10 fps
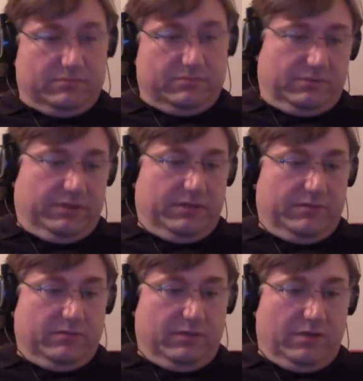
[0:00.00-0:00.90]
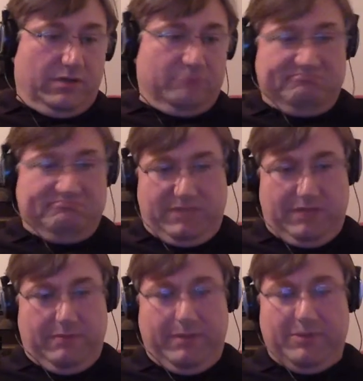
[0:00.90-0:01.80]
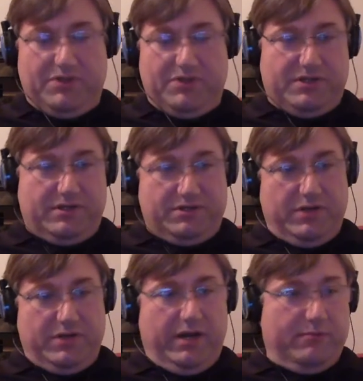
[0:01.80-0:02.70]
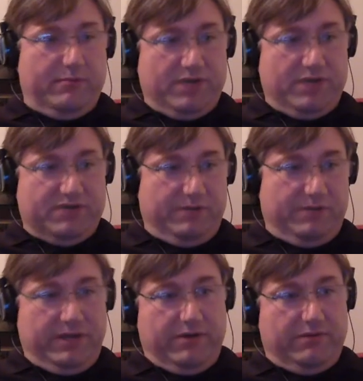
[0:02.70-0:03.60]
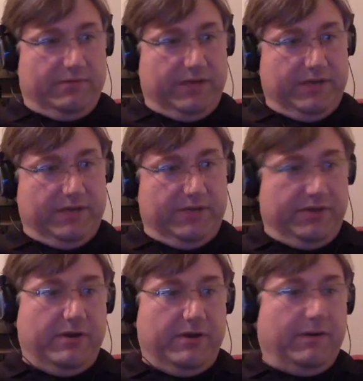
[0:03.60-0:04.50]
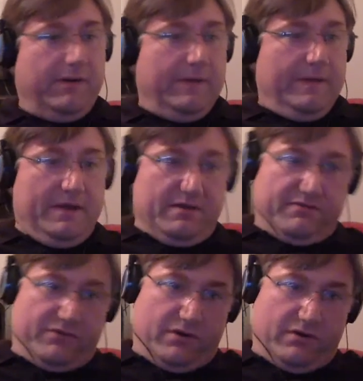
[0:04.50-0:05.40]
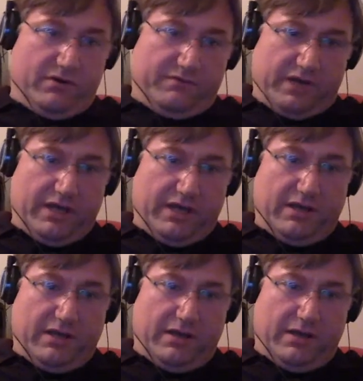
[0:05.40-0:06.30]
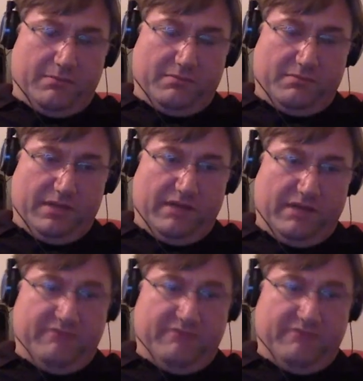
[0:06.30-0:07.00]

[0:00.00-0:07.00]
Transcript: You know, and maybe there's a $2.99 price for me later in the year for Kick. If